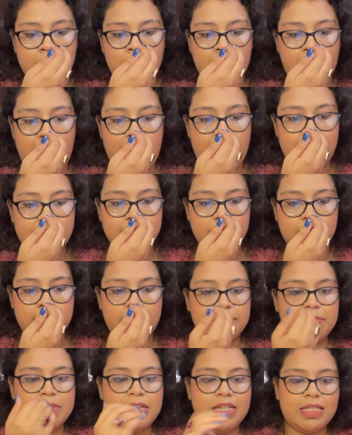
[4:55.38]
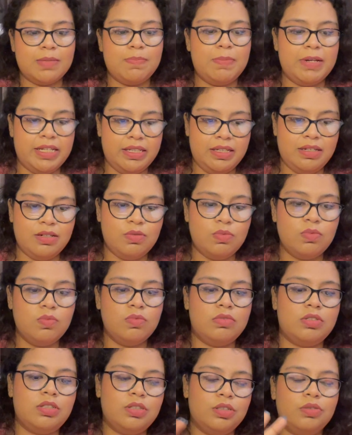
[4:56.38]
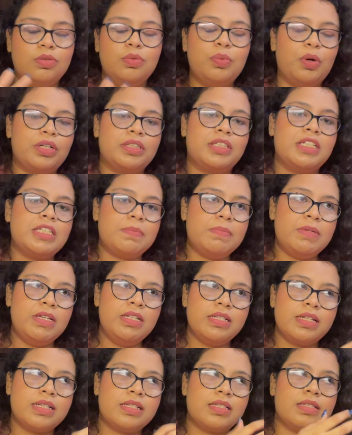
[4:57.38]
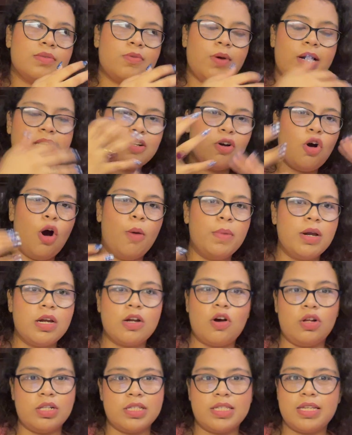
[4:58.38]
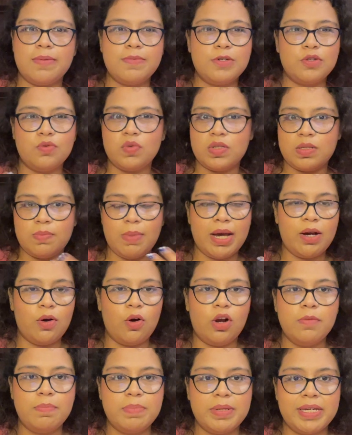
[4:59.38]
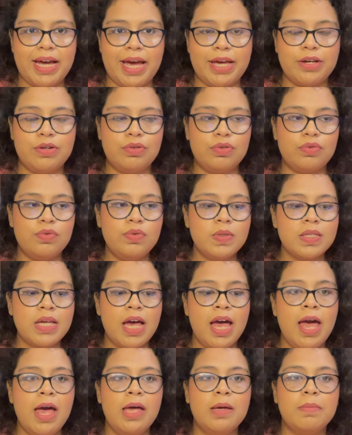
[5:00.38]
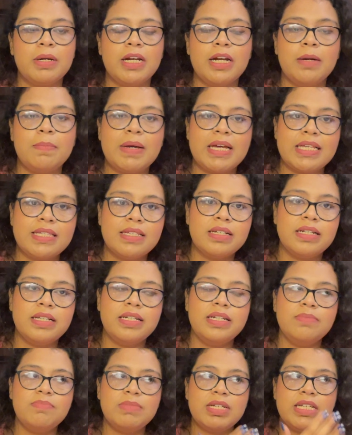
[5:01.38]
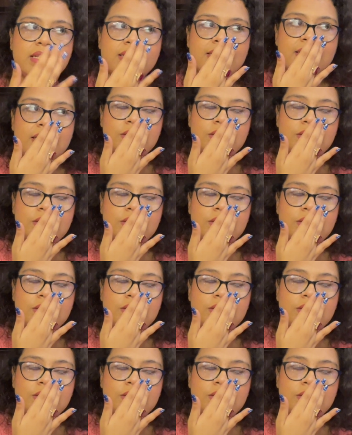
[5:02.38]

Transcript: And let me explain to you what this means. It's quite a common concept used by all PI gurus, but it basically means that